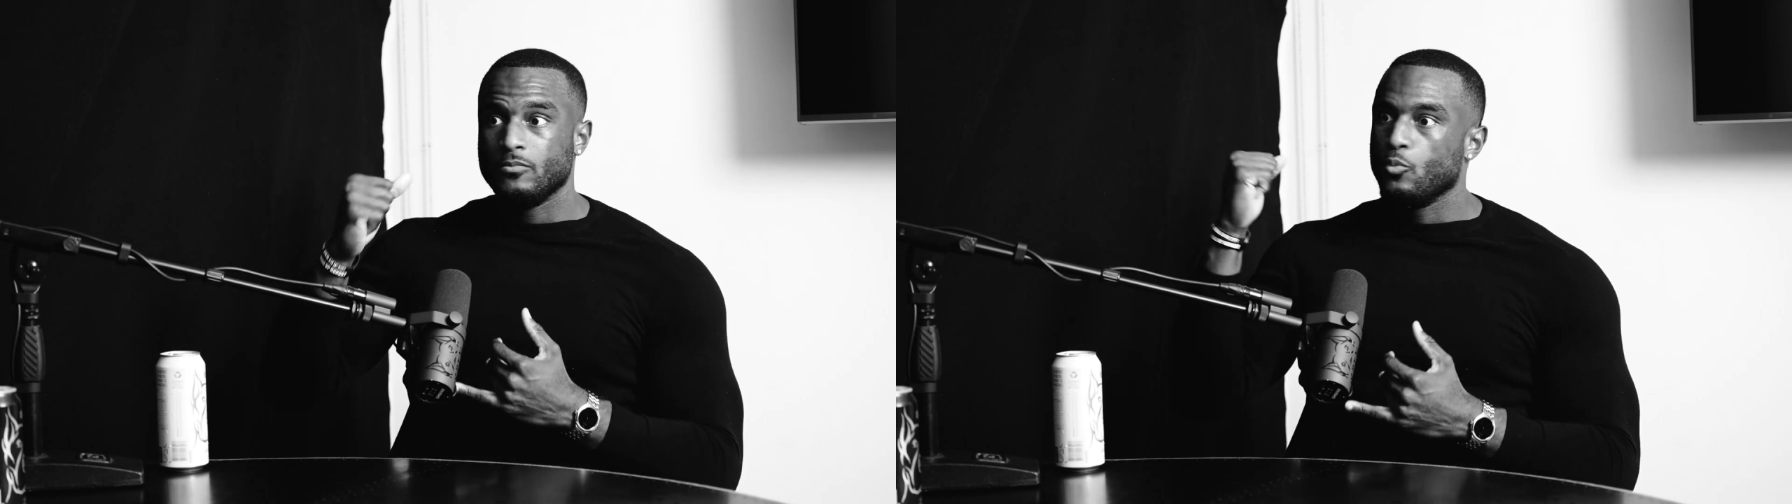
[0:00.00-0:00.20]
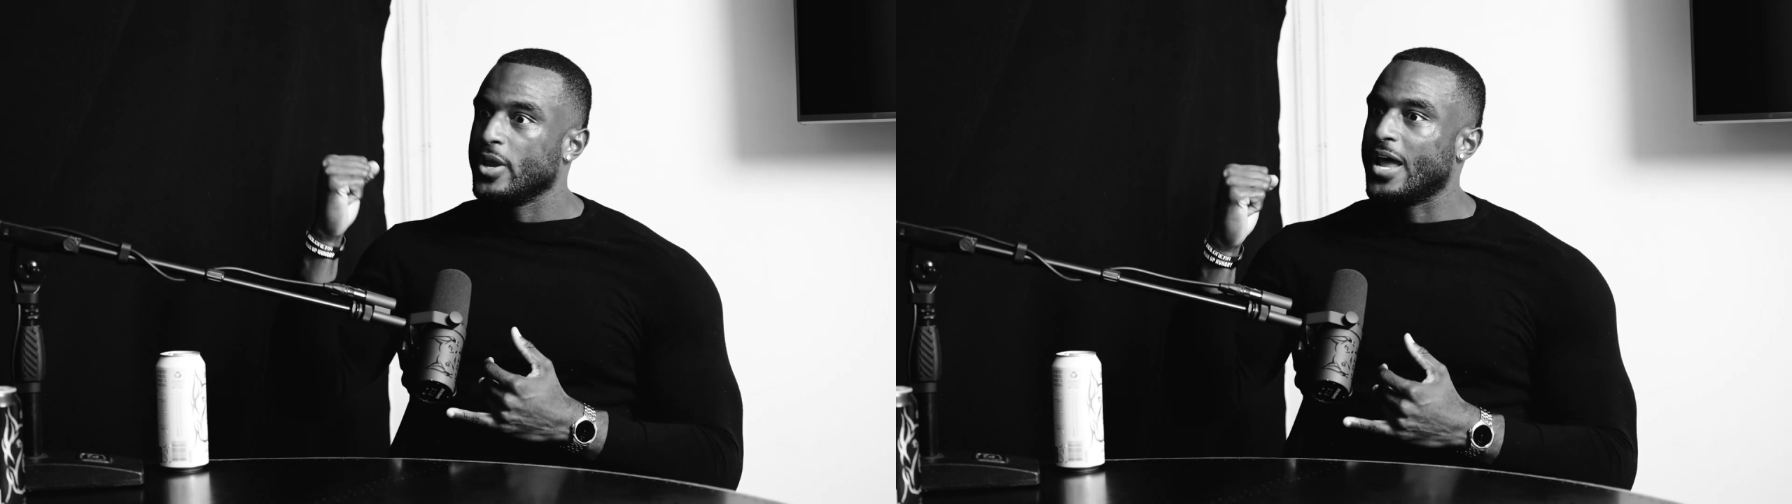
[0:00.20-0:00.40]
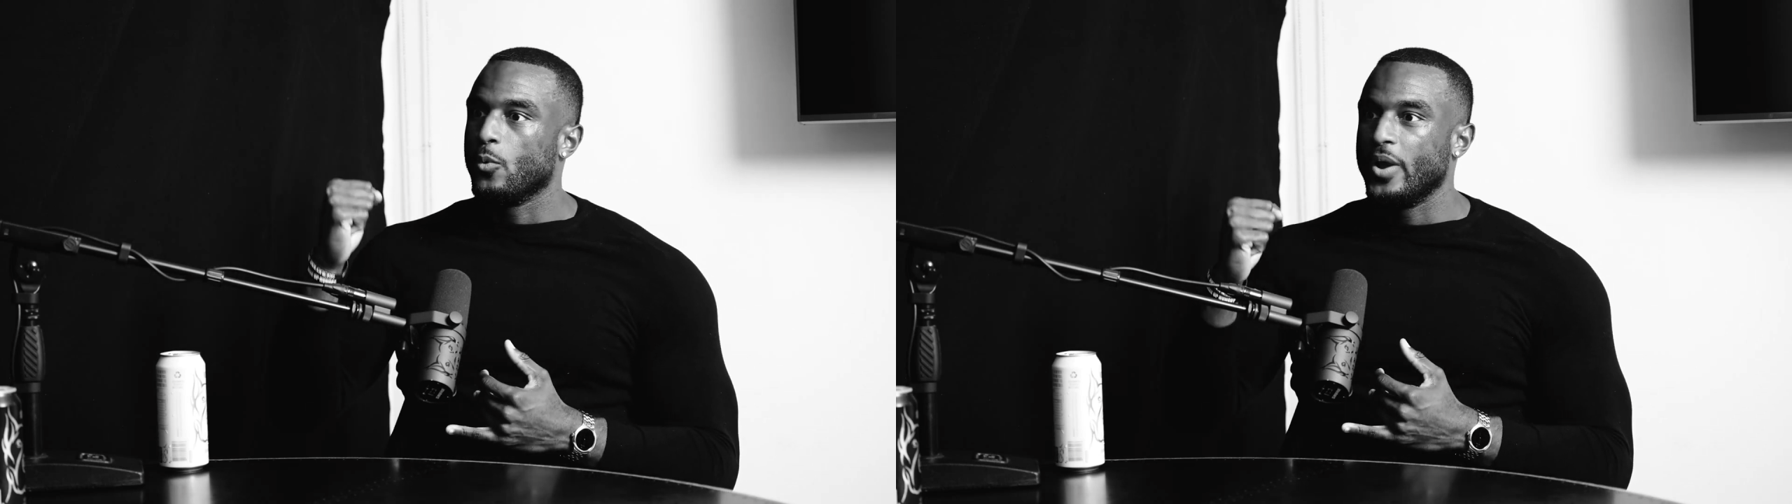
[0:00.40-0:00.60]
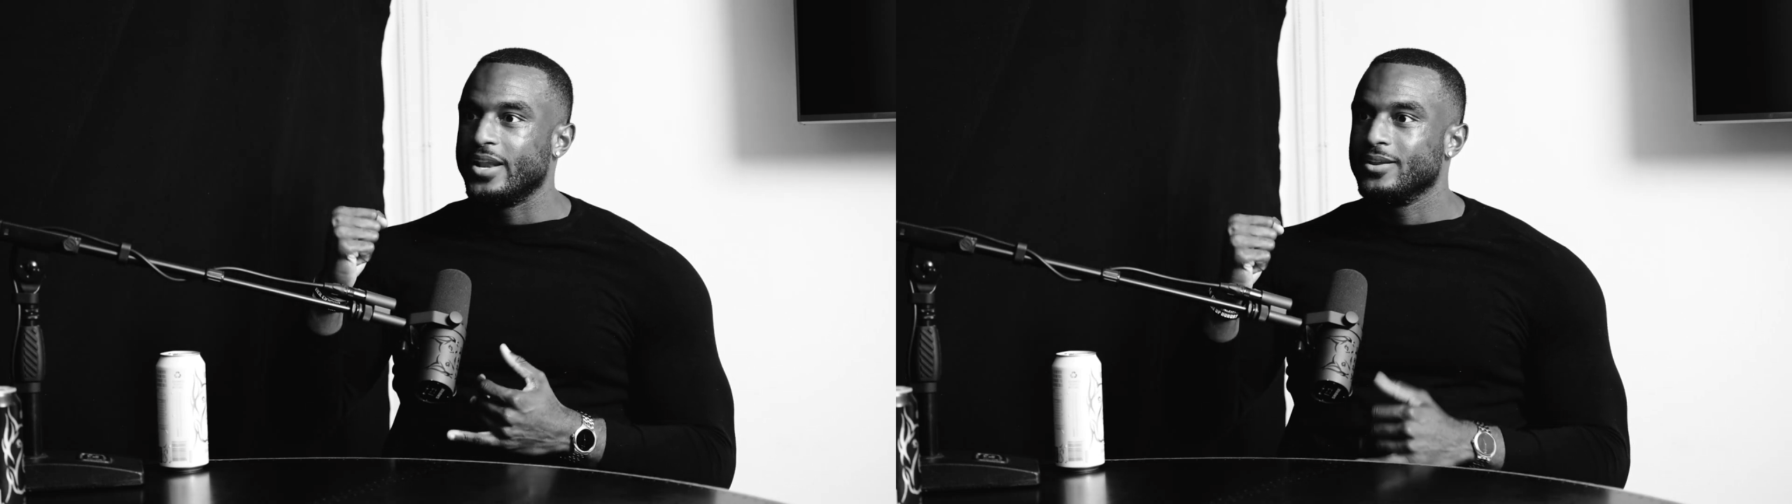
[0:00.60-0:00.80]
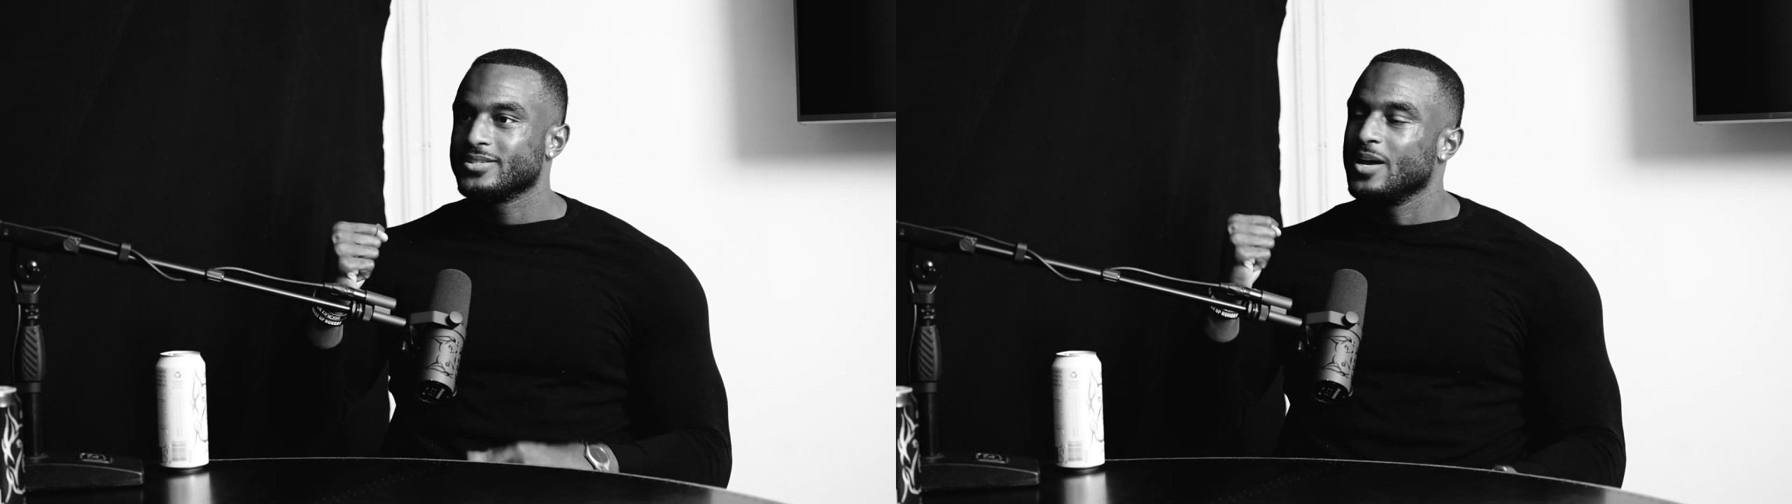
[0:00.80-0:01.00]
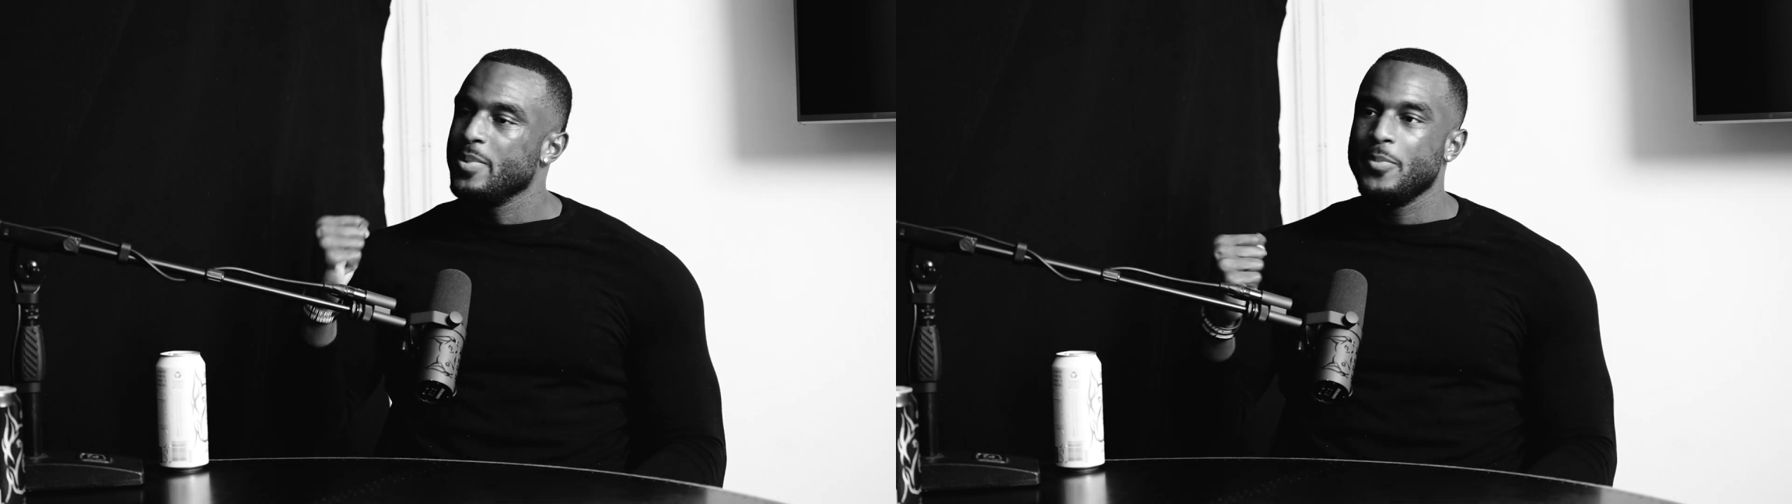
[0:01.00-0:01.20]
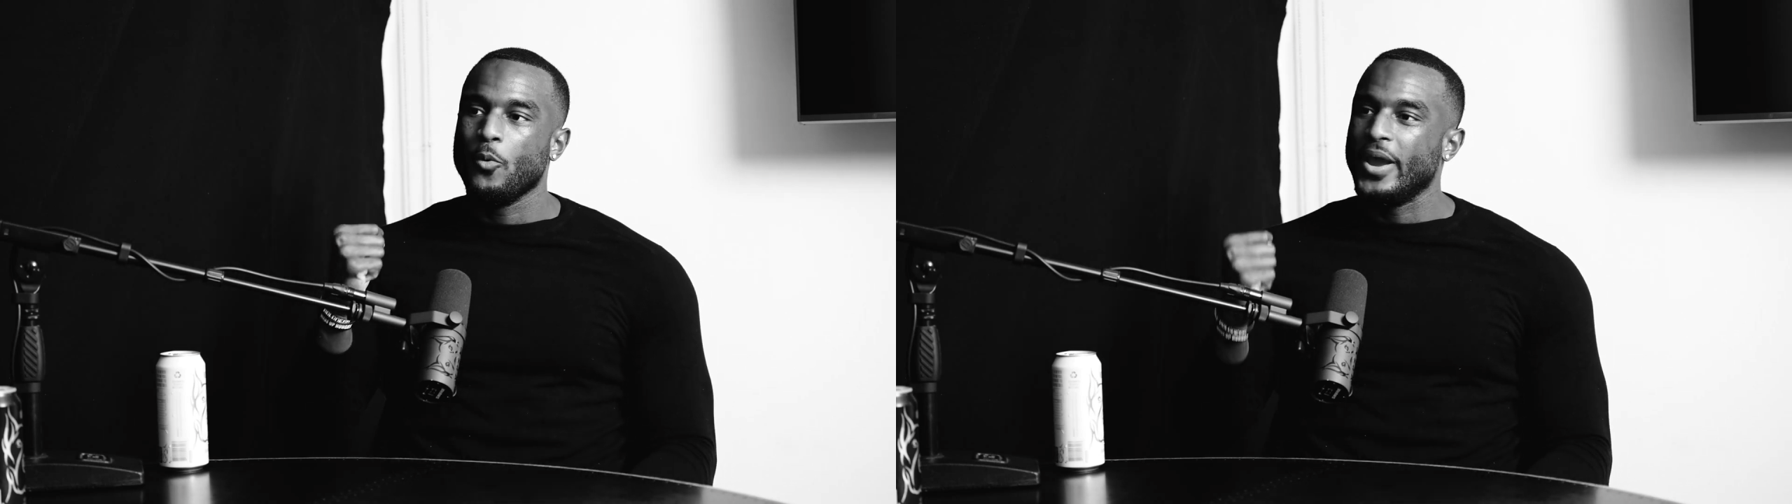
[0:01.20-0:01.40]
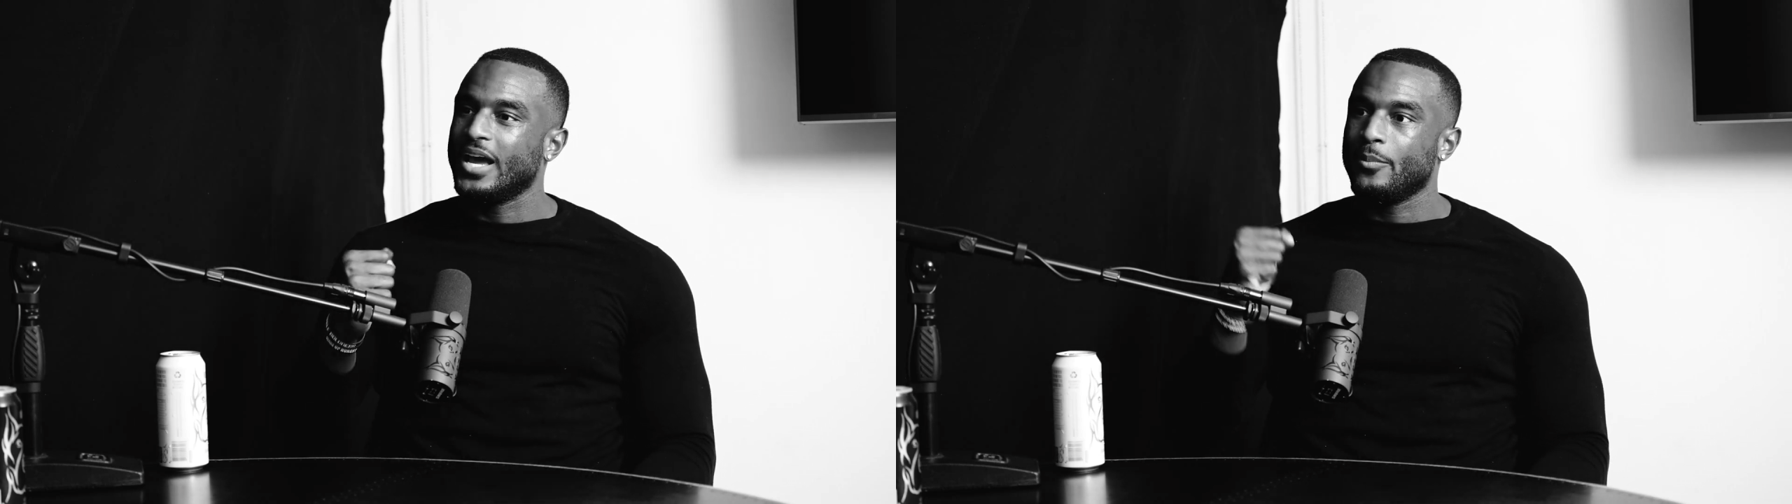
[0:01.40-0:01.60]
We got to win. Some people
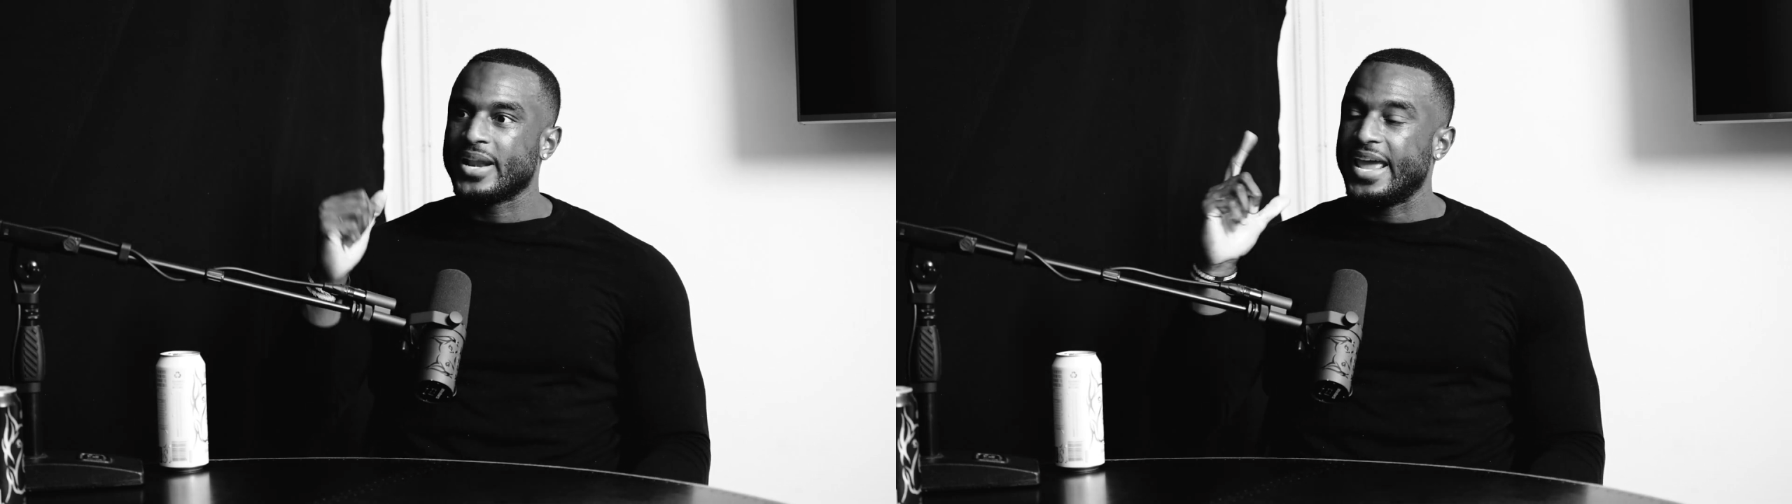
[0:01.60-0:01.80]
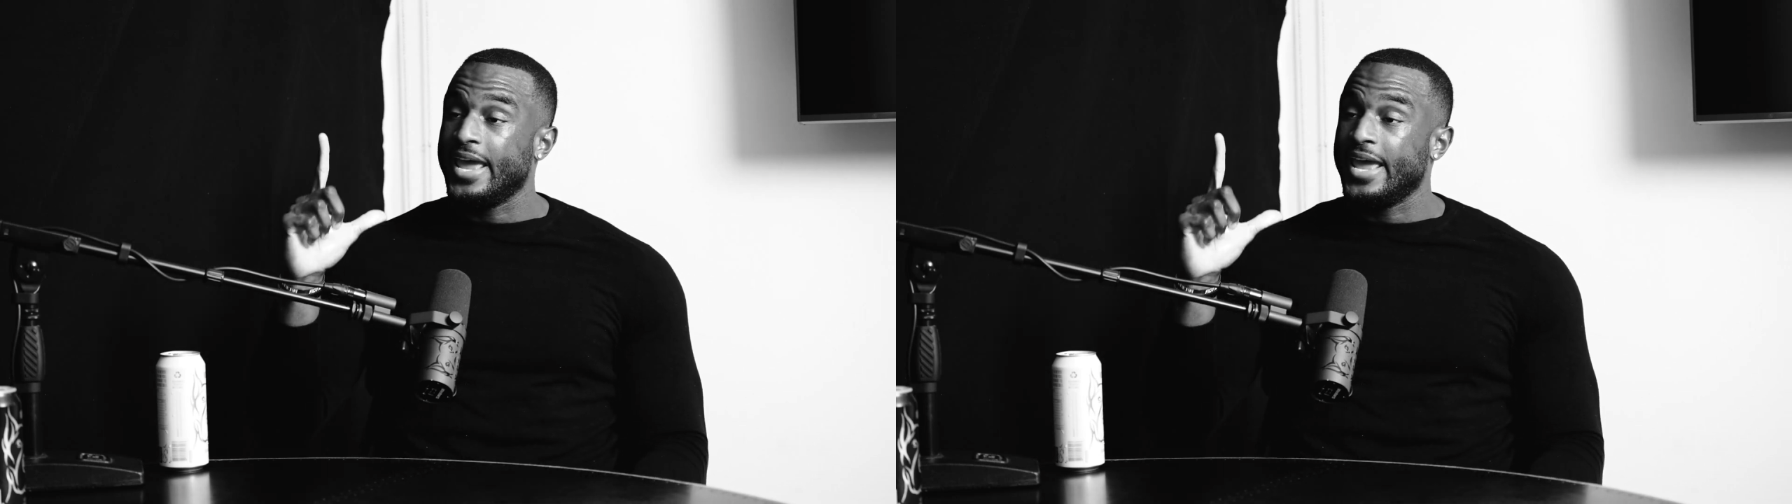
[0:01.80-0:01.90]
wake up with an